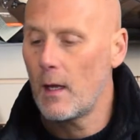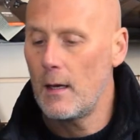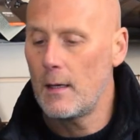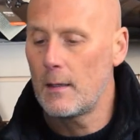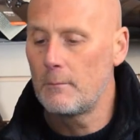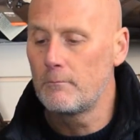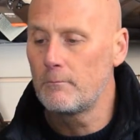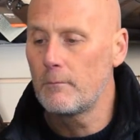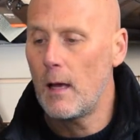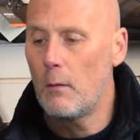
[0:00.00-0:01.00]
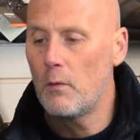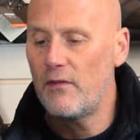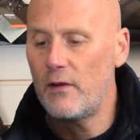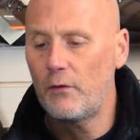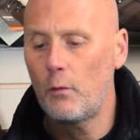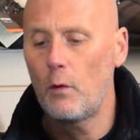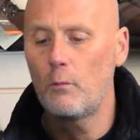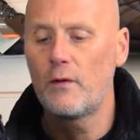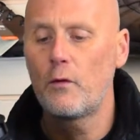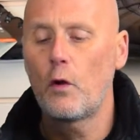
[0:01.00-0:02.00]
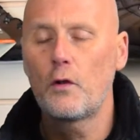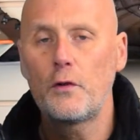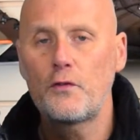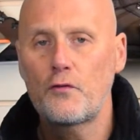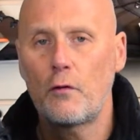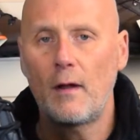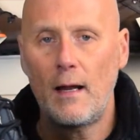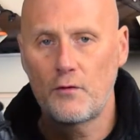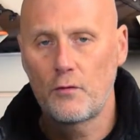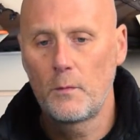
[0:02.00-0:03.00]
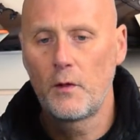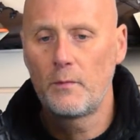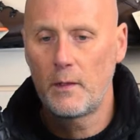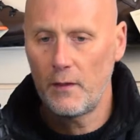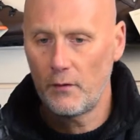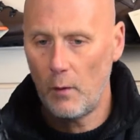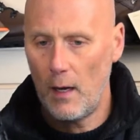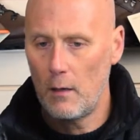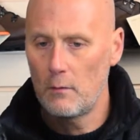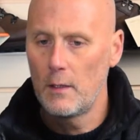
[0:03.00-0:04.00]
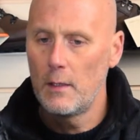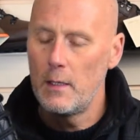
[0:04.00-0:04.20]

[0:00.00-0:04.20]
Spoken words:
and with this one we've got good strong lateral movement as well.